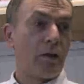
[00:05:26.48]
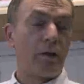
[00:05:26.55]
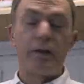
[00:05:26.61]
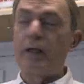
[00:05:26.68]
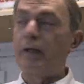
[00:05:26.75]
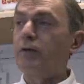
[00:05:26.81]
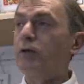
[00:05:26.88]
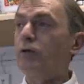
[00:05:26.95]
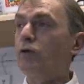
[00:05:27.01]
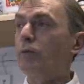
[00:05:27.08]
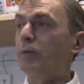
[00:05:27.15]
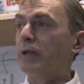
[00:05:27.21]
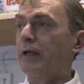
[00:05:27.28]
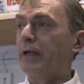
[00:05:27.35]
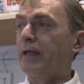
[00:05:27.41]
Now,
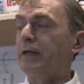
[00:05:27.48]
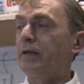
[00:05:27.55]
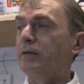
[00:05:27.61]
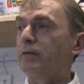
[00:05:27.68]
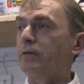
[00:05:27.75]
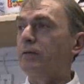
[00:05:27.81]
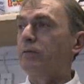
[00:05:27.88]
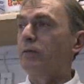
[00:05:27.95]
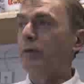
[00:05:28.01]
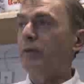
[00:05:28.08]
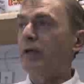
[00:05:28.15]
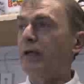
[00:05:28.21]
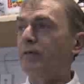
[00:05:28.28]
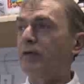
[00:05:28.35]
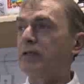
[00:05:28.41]
normally, when
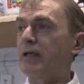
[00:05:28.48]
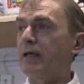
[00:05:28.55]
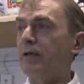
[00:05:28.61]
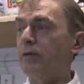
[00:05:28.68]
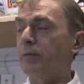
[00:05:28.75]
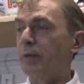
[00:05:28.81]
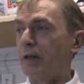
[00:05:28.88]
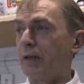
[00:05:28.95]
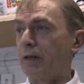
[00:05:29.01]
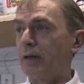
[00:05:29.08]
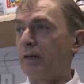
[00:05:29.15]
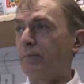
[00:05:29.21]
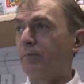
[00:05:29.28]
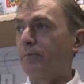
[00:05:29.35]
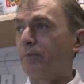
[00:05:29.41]
we have a down
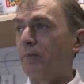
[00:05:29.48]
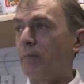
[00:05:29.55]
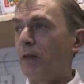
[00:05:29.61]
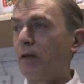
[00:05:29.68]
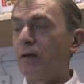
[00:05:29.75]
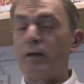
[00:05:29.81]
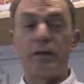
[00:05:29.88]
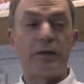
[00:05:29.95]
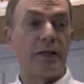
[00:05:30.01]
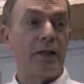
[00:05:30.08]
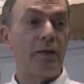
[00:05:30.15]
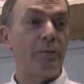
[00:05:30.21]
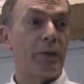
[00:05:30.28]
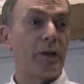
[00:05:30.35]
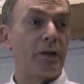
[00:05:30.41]

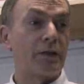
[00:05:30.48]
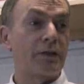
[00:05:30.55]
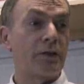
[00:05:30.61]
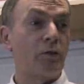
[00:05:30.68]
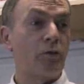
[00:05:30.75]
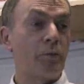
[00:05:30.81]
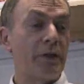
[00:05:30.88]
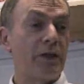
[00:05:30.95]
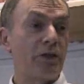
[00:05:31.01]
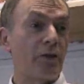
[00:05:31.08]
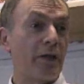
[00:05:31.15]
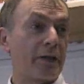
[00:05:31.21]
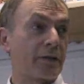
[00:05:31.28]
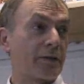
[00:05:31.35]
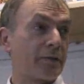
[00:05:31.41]
bars are normally
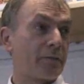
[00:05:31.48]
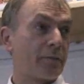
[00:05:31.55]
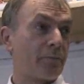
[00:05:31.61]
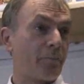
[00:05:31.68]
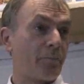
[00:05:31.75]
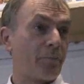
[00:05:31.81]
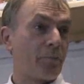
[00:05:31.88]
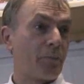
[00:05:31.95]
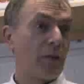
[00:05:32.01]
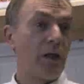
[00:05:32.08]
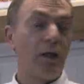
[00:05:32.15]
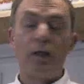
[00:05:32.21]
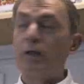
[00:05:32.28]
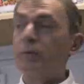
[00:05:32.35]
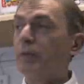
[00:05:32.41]
strength.
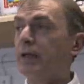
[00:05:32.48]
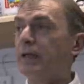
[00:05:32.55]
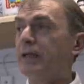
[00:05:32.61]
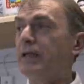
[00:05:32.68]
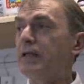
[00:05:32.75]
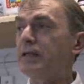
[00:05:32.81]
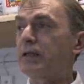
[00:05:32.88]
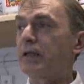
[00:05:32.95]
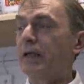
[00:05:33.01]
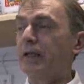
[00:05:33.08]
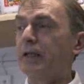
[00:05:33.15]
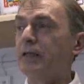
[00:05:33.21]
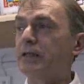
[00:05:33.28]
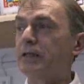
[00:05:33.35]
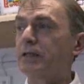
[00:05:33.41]
But in this
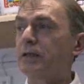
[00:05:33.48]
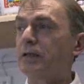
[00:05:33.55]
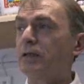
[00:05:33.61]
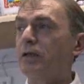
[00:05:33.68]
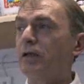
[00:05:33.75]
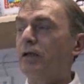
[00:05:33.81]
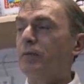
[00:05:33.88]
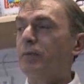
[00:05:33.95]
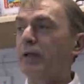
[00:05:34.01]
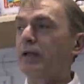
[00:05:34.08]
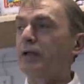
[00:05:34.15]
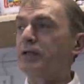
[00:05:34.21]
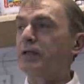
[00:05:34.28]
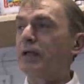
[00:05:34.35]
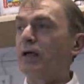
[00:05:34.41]
case,
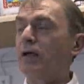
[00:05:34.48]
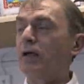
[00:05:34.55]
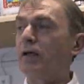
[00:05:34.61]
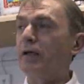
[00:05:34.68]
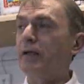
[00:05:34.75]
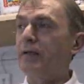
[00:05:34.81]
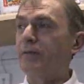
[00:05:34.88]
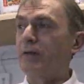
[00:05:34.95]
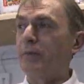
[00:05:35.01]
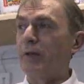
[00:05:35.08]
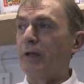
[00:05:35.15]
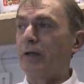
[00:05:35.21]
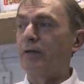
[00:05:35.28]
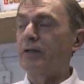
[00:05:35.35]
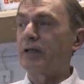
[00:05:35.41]
because the high of the
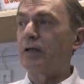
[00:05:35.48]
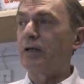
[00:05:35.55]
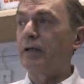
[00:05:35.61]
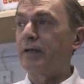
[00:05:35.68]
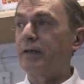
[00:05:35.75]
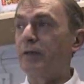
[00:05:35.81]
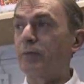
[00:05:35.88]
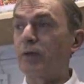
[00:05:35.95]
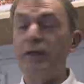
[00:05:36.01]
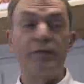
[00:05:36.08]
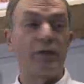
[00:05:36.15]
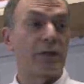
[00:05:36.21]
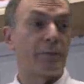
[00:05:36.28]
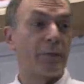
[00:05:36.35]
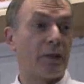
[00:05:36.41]
bar is higher than the
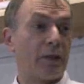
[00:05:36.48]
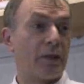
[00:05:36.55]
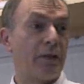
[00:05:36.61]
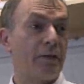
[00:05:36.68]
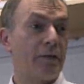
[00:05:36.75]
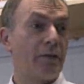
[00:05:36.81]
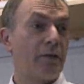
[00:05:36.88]
previous bar,